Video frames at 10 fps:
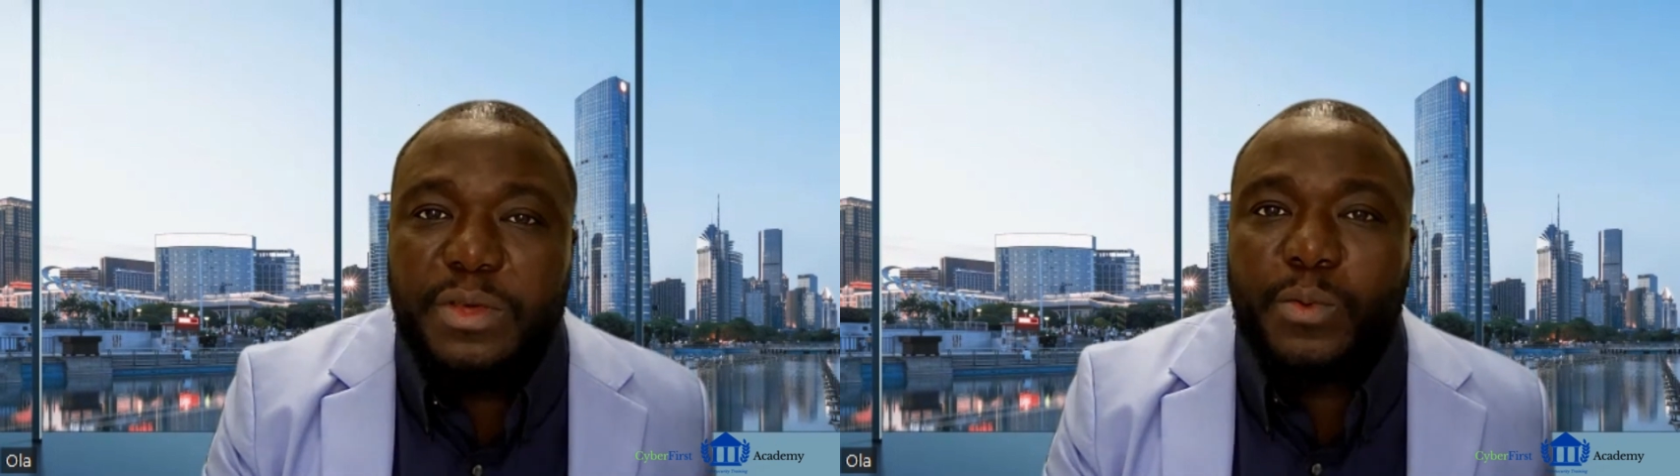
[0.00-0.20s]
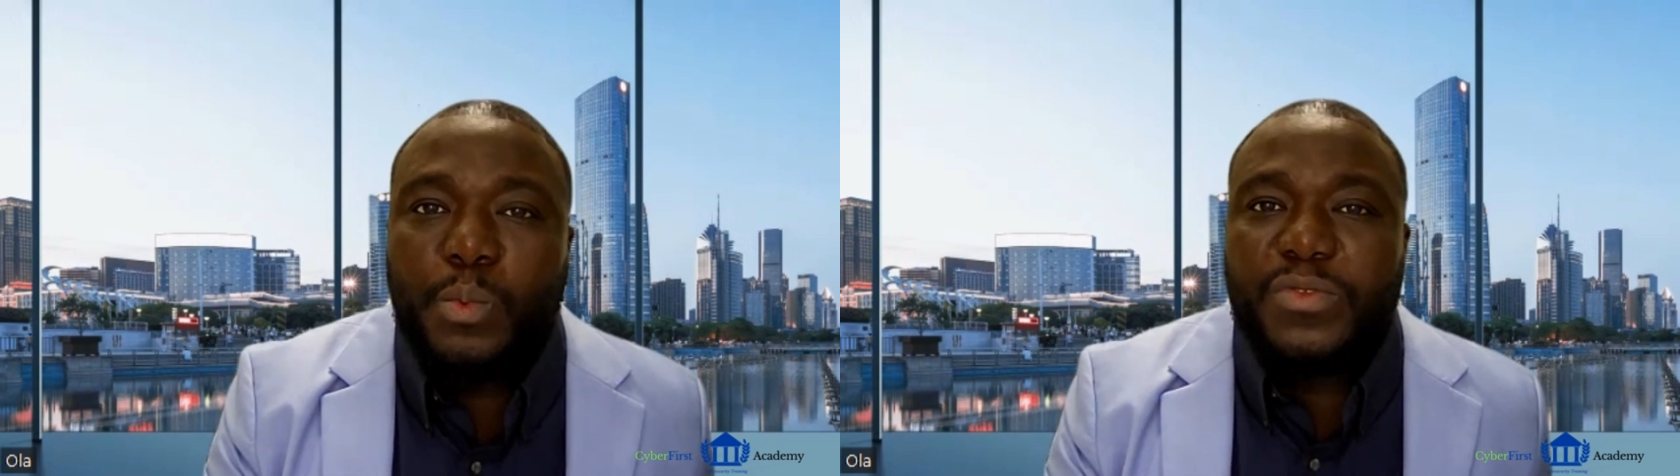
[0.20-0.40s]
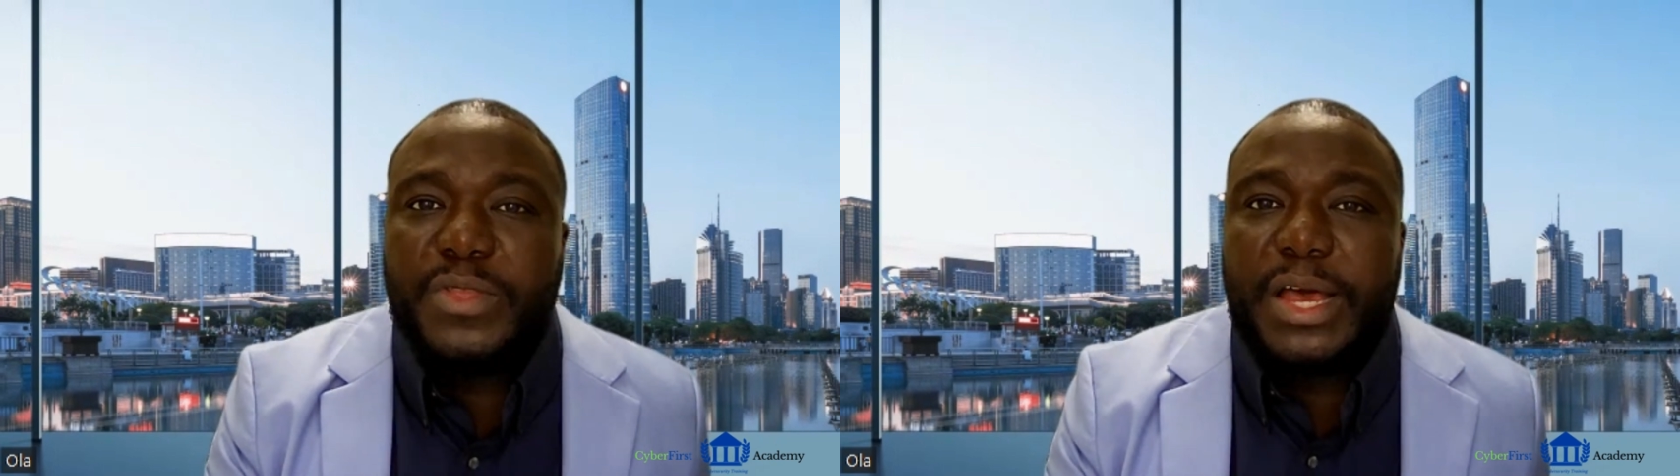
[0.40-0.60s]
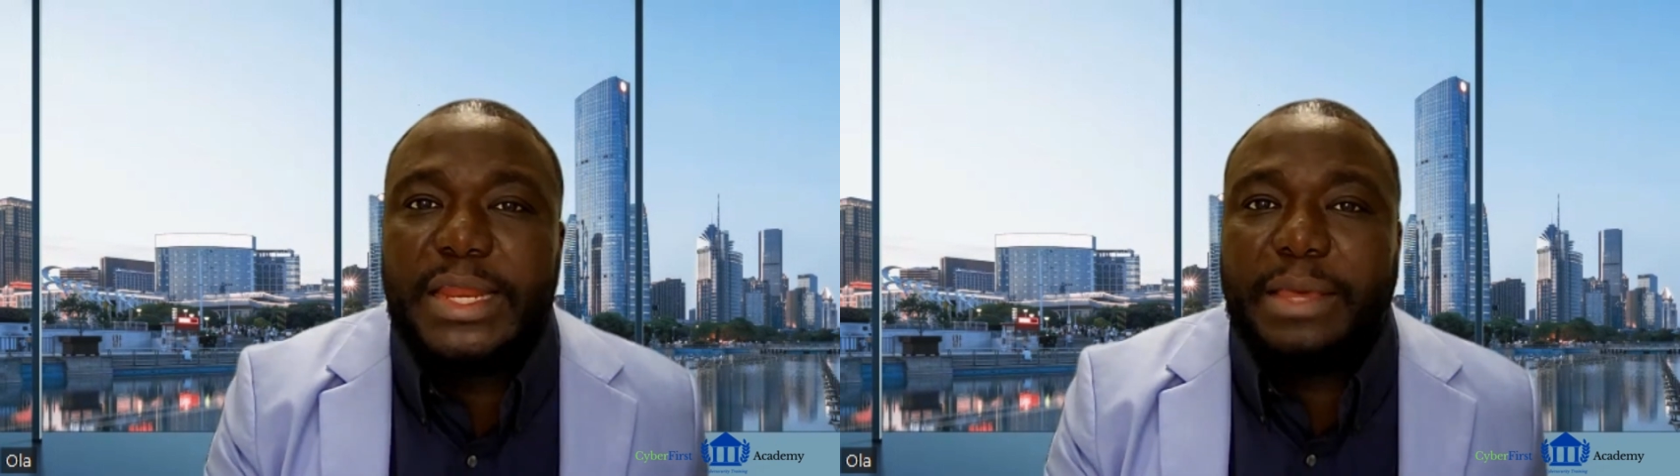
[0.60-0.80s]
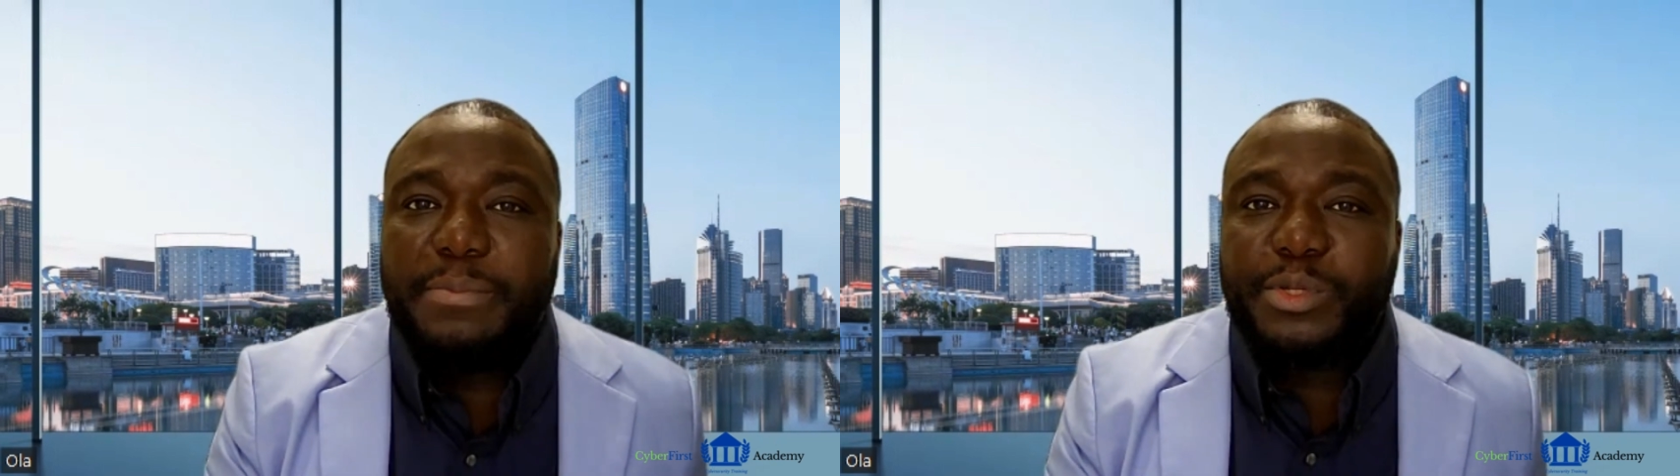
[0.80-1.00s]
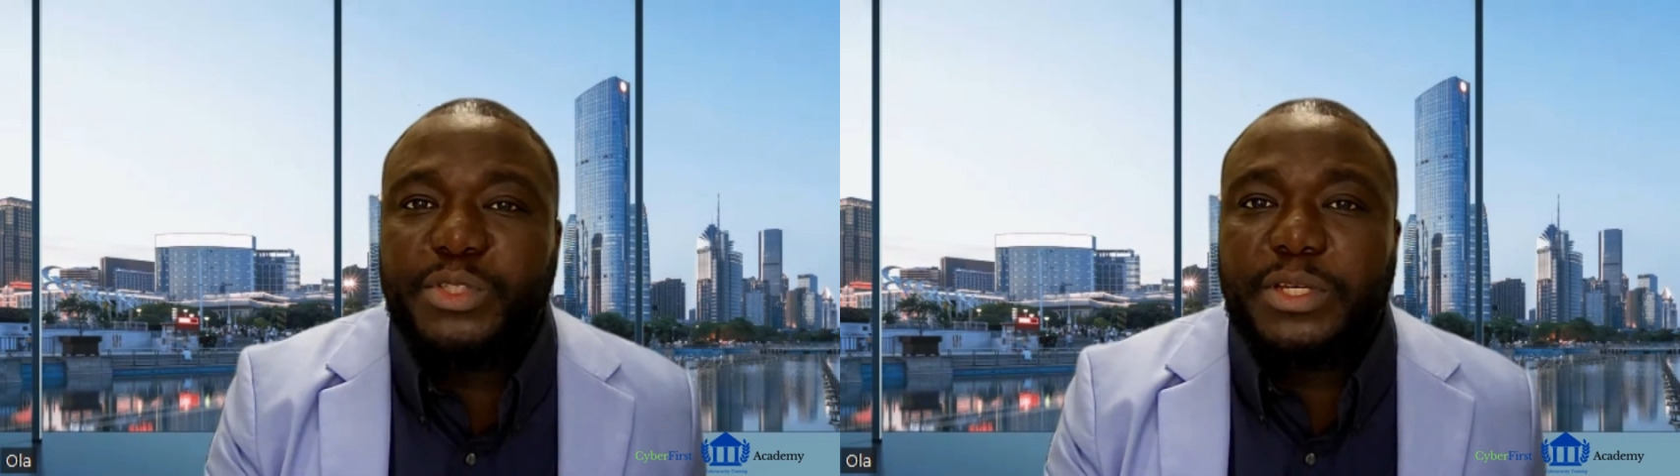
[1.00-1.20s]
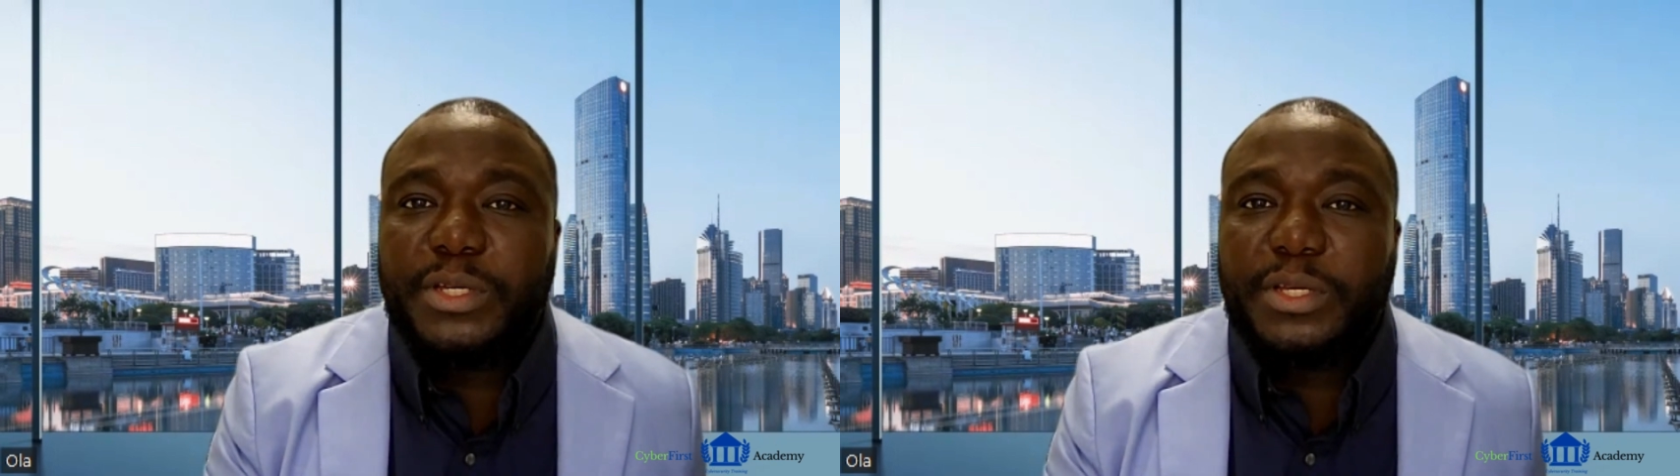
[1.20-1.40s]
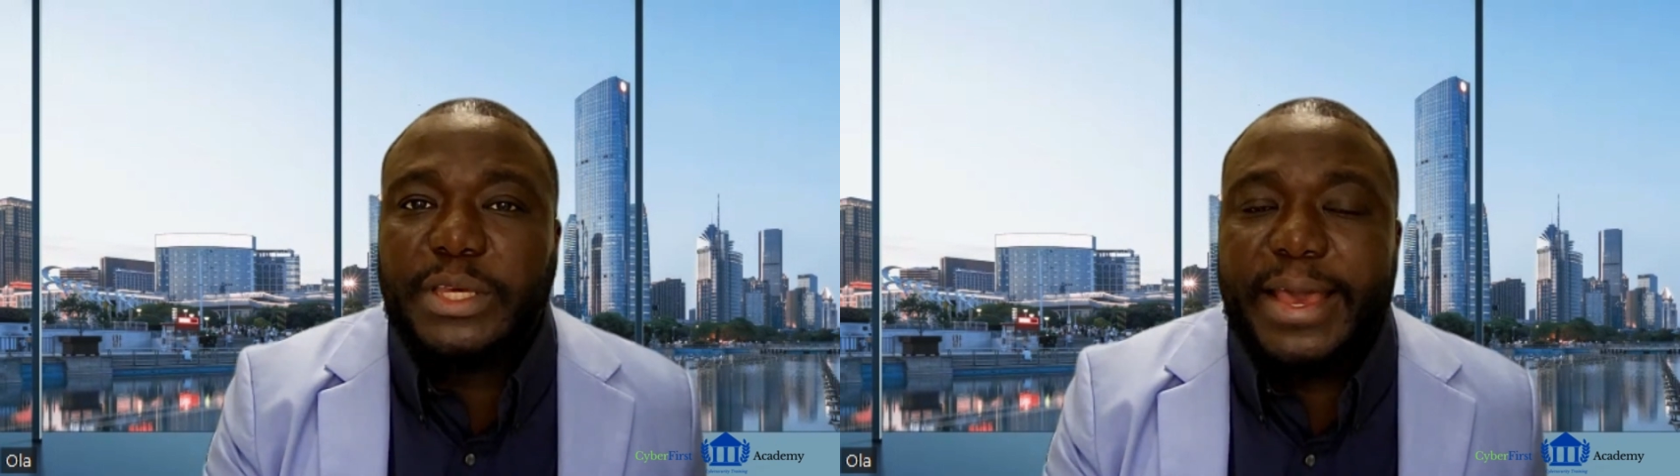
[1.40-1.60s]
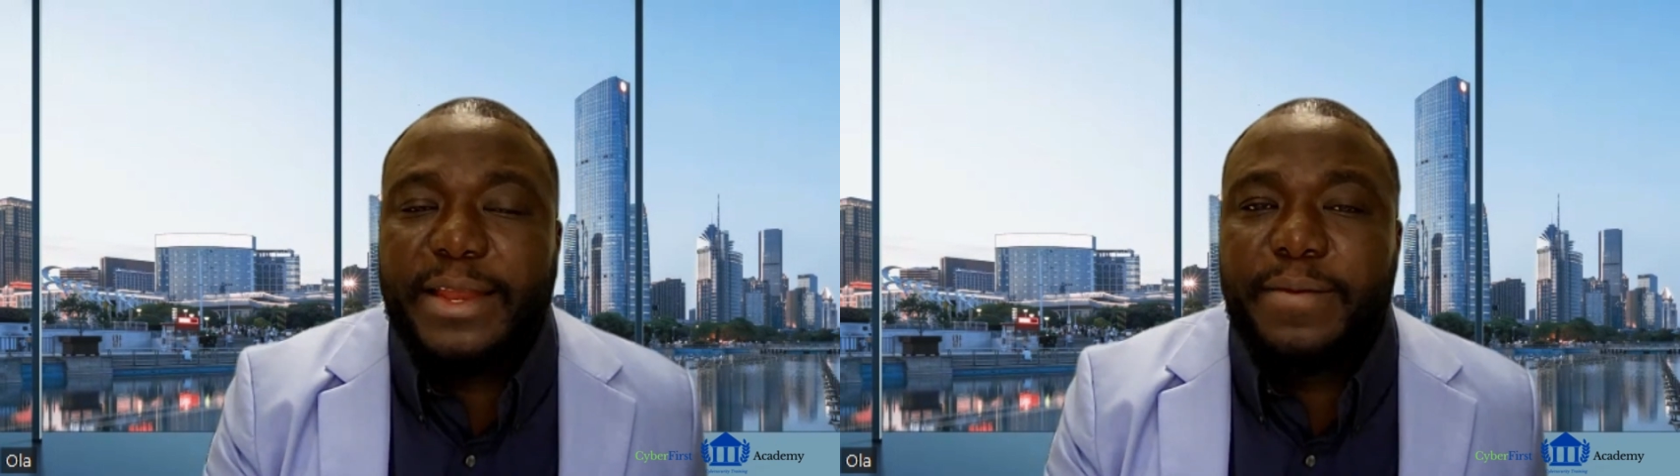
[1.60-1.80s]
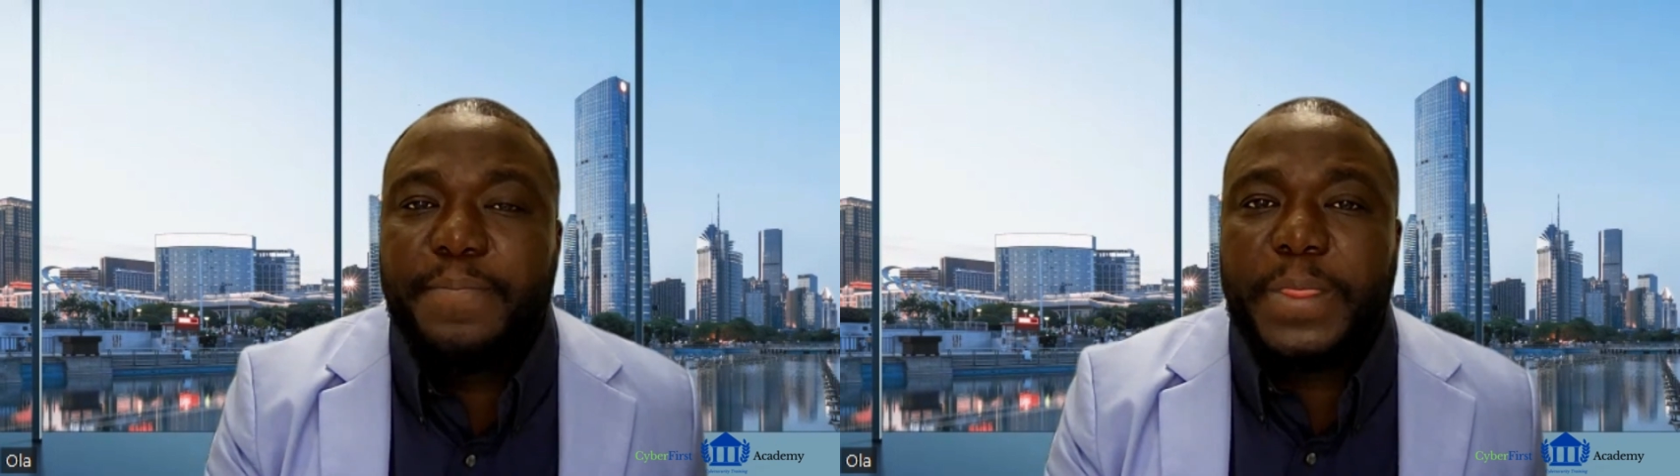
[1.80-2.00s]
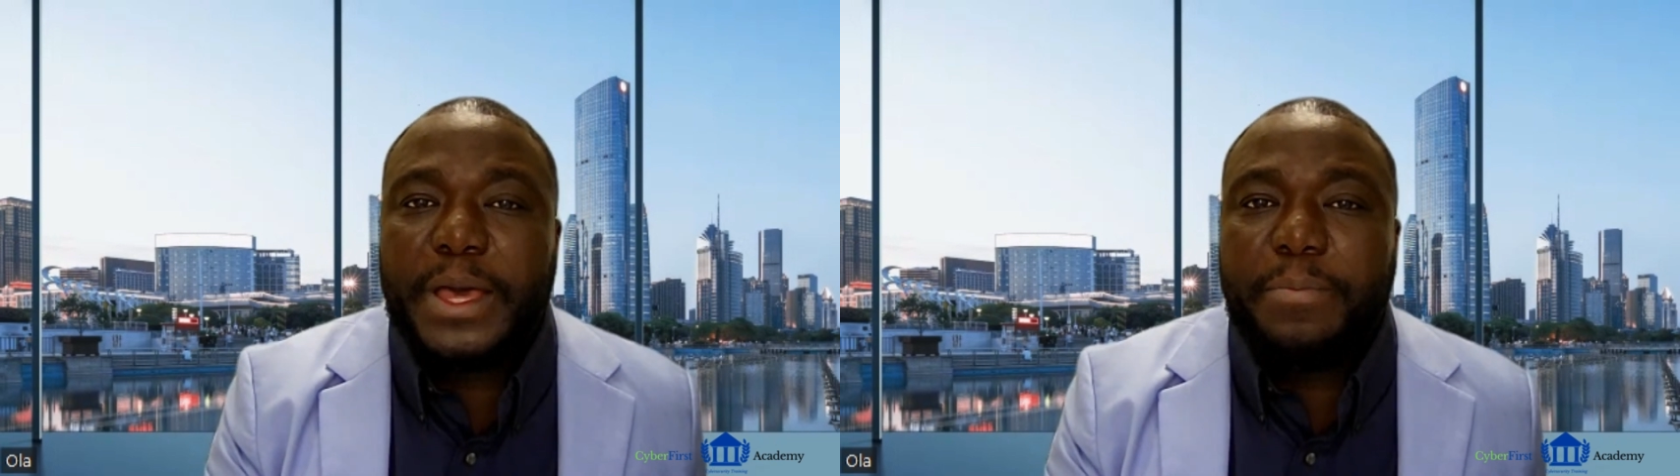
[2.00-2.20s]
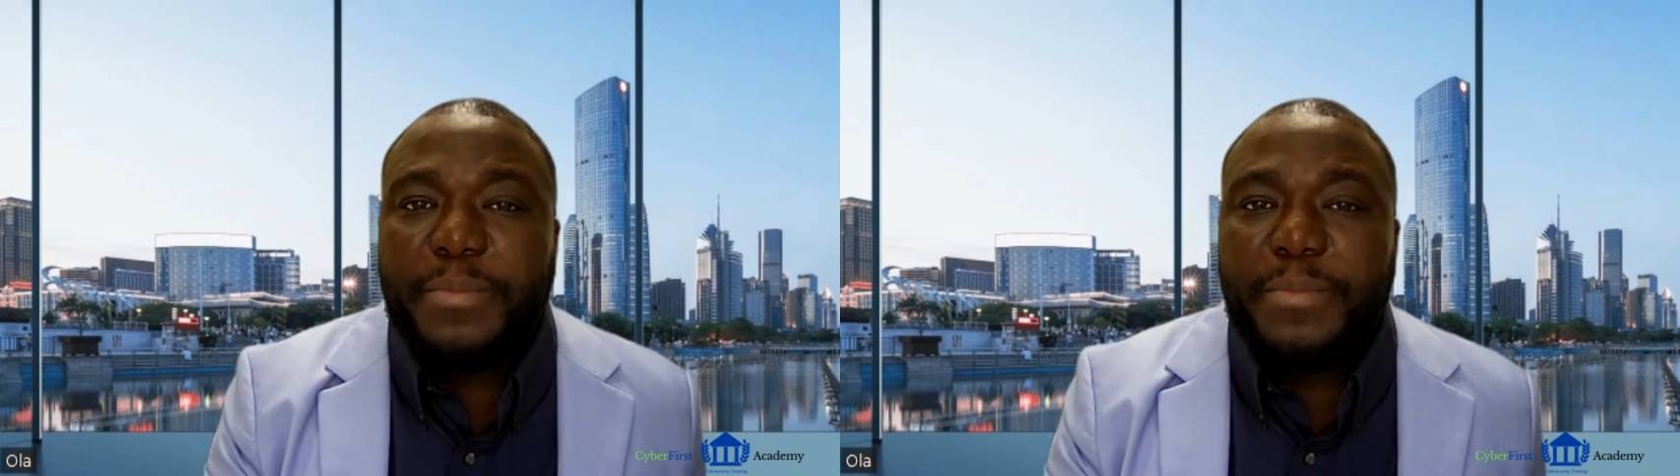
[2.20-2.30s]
was not able to get uh,